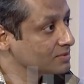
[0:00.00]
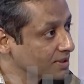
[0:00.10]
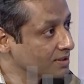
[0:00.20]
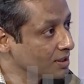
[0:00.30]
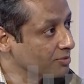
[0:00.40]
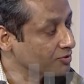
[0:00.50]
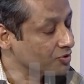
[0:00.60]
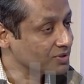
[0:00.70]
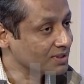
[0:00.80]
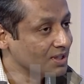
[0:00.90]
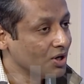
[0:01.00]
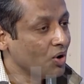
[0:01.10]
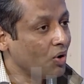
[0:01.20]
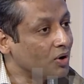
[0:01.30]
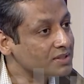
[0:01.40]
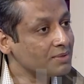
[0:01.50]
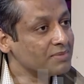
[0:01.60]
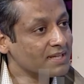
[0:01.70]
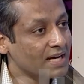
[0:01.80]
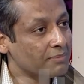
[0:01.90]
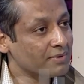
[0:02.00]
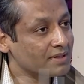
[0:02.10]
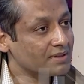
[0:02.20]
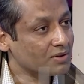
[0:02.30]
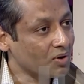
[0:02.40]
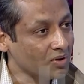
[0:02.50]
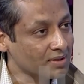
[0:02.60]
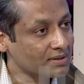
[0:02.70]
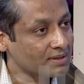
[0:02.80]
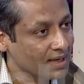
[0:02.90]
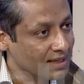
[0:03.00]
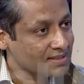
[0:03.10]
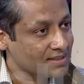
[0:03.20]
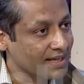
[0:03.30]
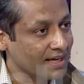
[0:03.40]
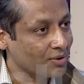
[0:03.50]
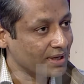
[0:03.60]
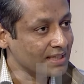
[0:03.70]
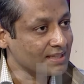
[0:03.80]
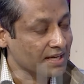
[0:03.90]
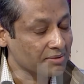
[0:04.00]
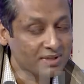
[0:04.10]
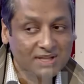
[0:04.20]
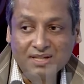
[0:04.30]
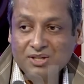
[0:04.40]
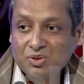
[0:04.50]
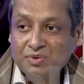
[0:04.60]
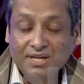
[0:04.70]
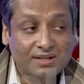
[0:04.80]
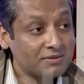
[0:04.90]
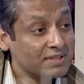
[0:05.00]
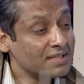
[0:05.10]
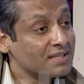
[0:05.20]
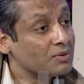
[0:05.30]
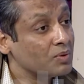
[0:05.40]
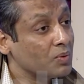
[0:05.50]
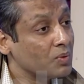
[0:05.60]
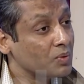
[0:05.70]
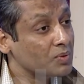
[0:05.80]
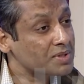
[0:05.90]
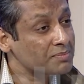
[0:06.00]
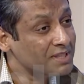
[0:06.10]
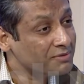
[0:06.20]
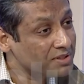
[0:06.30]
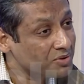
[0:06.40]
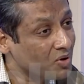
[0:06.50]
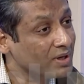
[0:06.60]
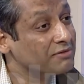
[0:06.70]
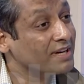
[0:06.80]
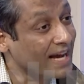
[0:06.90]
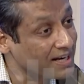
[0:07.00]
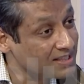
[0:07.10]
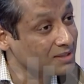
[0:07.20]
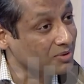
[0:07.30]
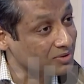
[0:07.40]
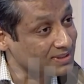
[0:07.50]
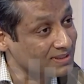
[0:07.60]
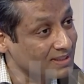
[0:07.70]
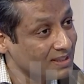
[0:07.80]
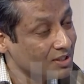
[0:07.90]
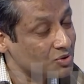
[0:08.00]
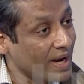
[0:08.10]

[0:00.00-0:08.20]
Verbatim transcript: in the coming future or something happened wrong last day or any time so we, we think something went wrong and we are angry about it. So